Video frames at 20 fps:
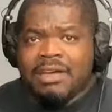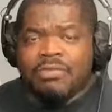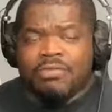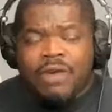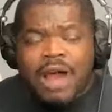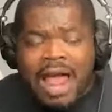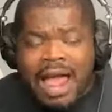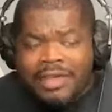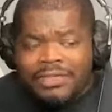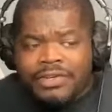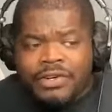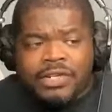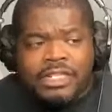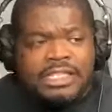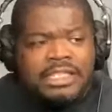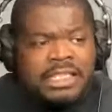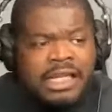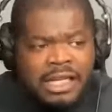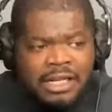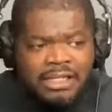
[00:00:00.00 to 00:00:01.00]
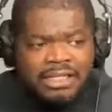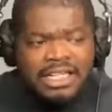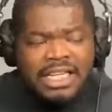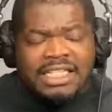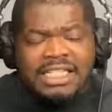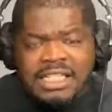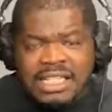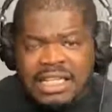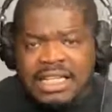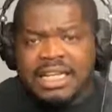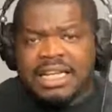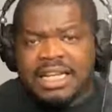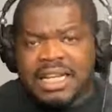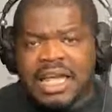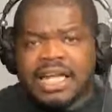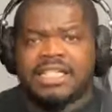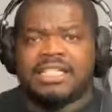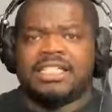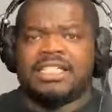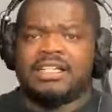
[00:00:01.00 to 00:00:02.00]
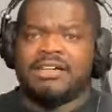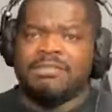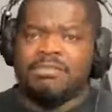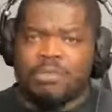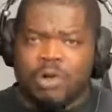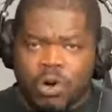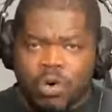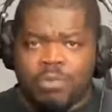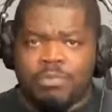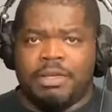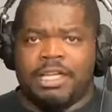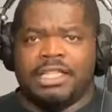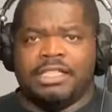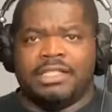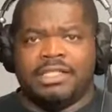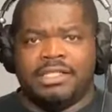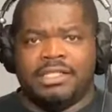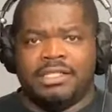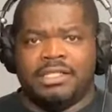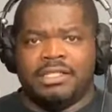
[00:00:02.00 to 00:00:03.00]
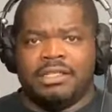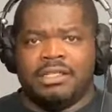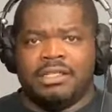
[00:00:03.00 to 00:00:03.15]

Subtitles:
Rather, it's just a collection of moments.